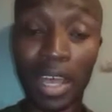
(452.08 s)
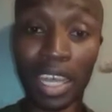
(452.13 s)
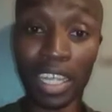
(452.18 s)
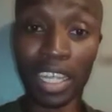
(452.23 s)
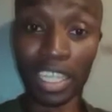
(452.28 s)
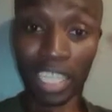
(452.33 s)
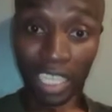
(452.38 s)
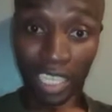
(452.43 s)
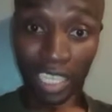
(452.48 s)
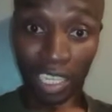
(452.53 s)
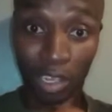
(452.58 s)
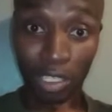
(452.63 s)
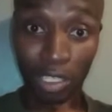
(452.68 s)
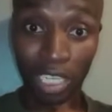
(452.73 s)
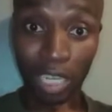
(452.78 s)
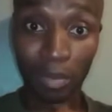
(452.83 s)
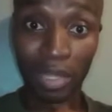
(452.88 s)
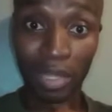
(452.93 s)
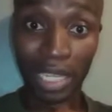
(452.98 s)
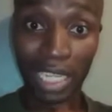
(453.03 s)
and they caught
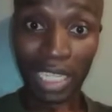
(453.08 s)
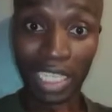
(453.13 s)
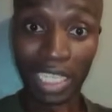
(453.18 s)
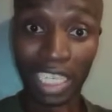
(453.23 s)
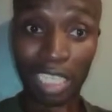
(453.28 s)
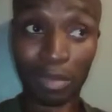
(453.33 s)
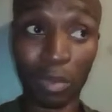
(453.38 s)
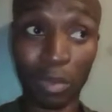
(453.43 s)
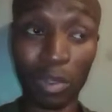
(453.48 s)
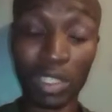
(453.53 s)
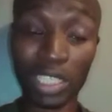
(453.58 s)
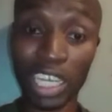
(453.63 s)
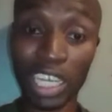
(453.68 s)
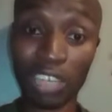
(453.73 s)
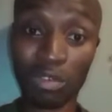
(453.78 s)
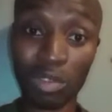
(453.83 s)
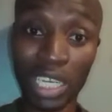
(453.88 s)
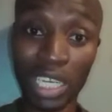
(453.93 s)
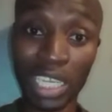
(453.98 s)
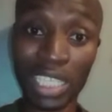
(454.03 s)
up in that trade. Because
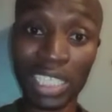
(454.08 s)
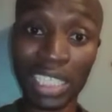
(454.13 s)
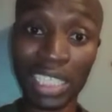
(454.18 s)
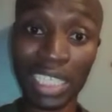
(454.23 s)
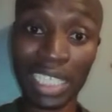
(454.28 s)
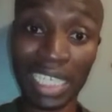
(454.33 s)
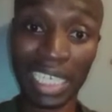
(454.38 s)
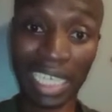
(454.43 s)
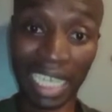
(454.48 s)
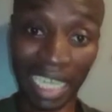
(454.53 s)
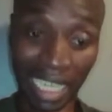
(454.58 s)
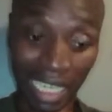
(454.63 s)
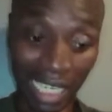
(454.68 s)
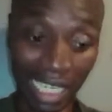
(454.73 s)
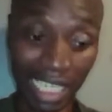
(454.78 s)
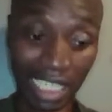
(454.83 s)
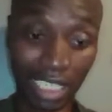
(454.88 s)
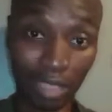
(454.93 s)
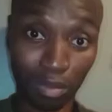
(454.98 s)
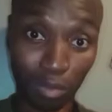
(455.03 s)
as we can see,
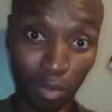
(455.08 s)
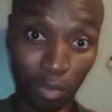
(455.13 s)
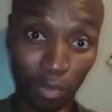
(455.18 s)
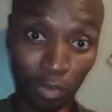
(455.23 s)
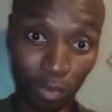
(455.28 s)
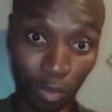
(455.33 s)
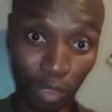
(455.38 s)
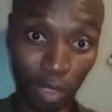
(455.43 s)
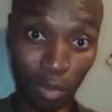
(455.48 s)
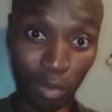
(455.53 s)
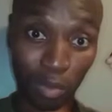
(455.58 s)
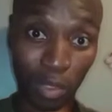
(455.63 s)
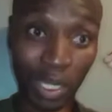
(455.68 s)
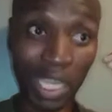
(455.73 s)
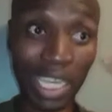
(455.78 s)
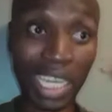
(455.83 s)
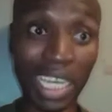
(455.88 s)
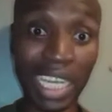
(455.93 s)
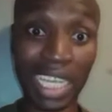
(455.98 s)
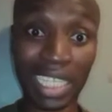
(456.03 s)
greed moves people.
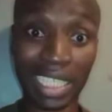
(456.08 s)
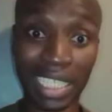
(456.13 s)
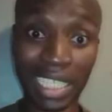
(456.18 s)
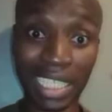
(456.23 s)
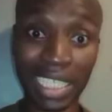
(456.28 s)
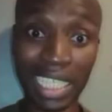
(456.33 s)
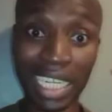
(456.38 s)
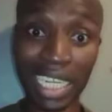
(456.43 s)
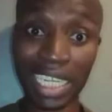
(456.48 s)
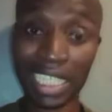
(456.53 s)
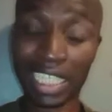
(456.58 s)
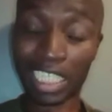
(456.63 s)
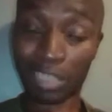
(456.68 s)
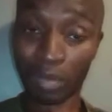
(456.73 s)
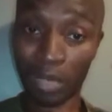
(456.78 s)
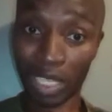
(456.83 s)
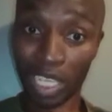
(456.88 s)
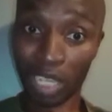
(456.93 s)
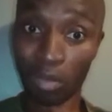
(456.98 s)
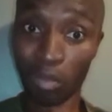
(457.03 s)
As this trade is
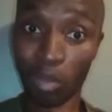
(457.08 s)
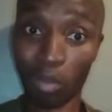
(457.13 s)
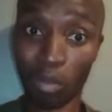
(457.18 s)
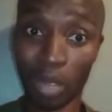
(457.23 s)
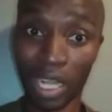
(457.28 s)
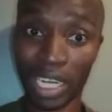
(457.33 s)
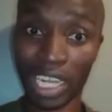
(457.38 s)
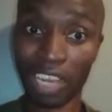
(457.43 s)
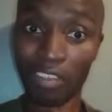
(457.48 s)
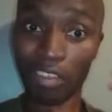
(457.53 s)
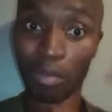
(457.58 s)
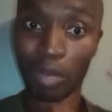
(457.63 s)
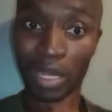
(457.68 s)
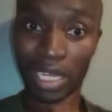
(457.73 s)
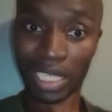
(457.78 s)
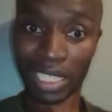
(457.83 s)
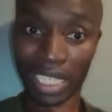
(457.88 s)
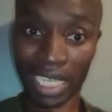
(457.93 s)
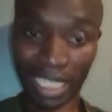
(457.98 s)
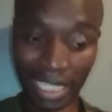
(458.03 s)
making more money,
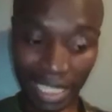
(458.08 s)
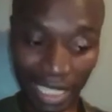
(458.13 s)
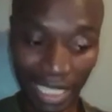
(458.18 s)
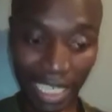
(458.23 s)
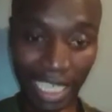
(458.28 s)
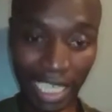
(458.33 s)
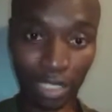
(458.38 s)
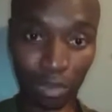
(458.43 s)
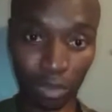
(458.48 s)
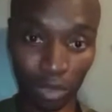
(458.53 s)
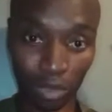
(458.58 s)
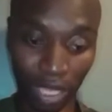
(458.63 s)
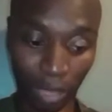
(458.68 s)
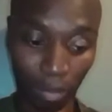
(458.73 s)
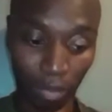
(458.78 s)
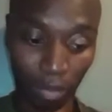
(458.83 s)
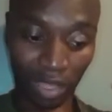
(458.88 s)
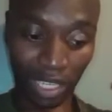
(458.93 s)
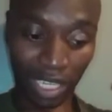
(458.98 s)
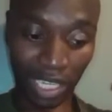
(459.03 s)
everybody's getting into the
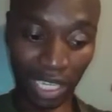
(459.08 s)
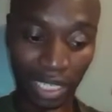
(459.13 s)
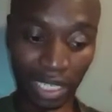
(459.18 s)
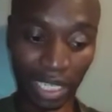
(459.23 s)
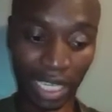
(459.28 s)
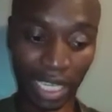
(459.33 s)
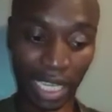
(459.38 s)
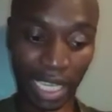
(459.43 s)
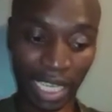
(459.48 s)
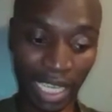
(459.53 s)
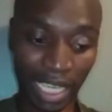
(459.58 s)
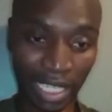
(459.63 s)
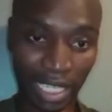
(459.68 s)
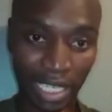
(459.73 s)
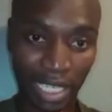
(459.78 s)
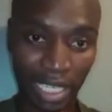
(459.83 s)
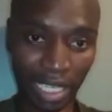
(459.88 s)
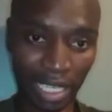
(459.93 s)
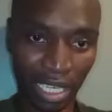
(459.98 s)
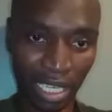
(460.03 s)
trade, and
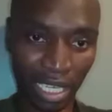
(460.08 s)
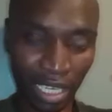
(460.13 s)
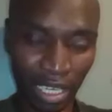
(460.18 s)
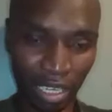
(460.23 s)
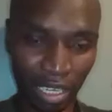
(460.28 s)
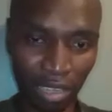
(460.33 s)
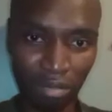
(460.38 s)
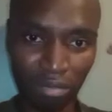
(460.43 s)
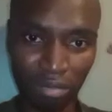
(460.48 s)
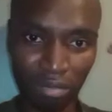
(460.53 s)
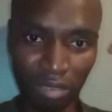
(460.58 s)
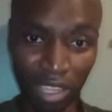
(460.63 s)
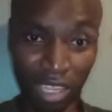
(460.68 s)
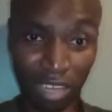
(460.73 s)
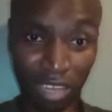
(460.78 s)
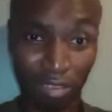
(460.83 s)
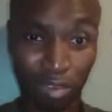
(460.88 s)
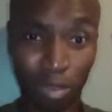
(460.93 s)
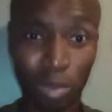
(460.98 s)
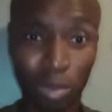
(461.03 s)
the
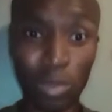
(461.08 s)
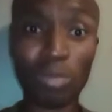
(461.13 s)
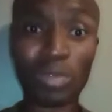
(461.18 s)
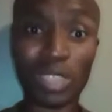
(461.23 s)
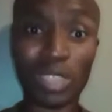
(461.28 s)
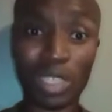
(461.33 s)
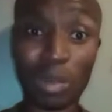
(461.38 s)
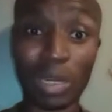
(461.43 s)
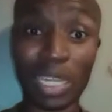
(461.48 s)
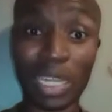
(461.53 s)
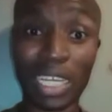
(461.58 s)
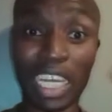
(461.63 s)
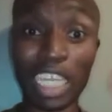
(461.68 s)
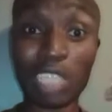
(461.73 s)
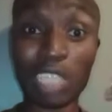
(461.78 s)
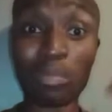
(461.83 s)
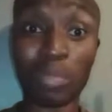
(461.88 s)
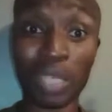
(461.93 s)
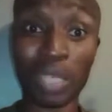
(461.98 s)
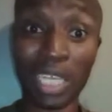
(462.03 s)
volumes are going to
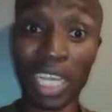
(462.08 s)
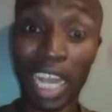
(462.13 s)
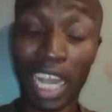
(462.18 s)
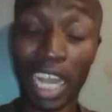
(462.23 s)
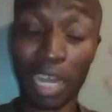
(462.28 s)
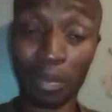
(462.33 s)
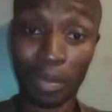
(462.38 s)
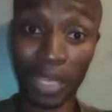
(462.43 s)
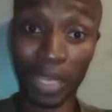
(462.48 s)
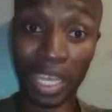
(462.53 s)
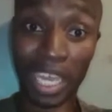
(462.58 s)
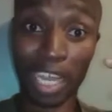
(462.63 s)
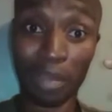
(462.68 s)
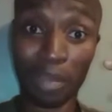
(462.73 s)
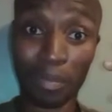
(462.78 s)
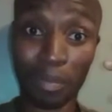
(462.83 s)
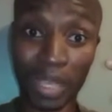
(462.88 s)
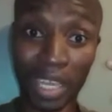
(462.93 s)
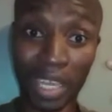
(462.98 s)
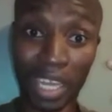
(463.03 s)
get bigger and bigger
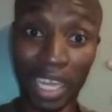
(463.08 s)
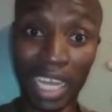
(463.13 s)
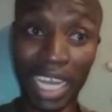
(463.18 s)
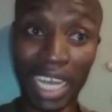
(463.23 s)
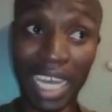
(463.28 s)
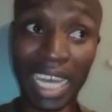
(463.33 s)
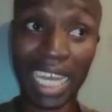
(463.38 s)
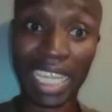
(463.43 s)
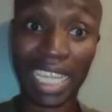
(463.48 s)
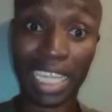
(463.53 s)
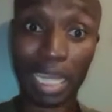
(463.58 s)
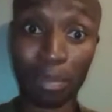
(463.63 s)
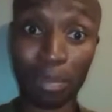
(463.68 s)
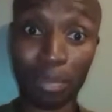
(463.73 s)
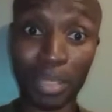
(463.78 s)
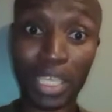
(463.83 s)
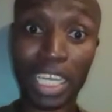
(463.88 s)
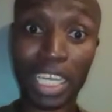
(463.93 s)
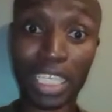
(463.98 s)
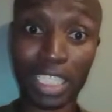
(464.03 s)
and bigger. And the
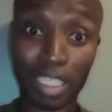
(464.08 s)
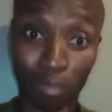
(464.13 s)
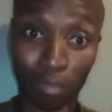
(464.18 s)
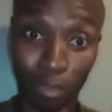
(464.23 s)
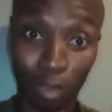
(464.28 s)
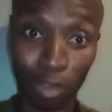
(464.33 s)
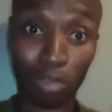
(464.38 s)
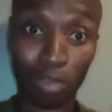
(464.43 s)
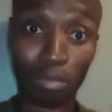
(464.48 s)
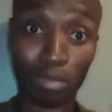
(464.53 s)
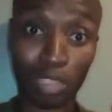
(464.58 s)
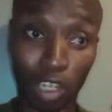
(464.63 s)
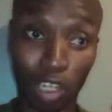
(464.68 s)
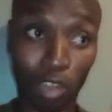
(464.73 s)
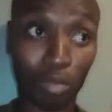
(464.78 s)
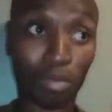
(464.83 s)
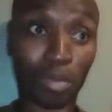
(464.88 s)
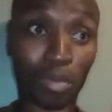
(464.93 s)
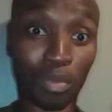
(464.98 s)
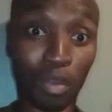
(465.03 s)
biggest volumes
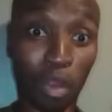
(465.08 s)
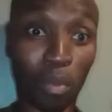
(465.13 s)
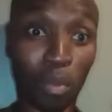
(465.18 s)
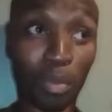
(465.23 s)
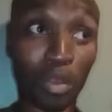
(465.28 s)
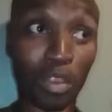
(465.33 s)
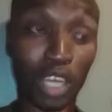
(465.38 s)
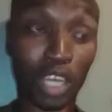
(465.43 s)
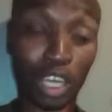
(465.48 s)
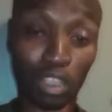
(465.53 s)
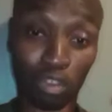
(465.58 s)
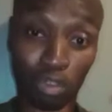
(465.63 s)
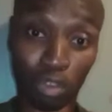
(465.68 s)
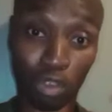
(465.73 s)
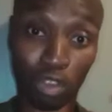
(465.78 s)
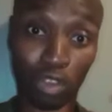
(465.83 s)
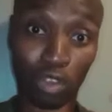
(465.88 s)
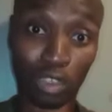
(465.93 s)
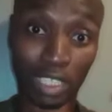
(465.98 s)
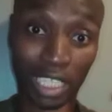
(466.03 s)
will be probably there
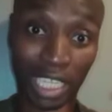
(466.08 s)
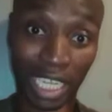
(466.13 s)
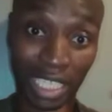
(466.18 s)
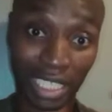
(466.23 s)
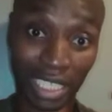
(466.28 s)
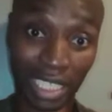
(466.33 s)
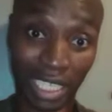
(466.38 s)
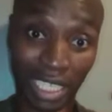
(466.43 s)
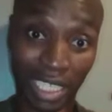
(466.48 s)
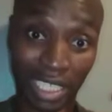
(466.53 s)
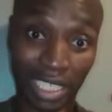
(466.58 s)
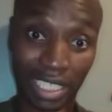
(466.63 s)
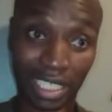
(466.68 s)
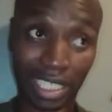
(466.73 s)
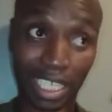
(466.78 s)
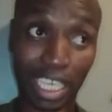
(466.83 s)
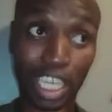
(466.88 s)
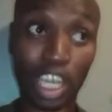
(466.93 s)
during those last days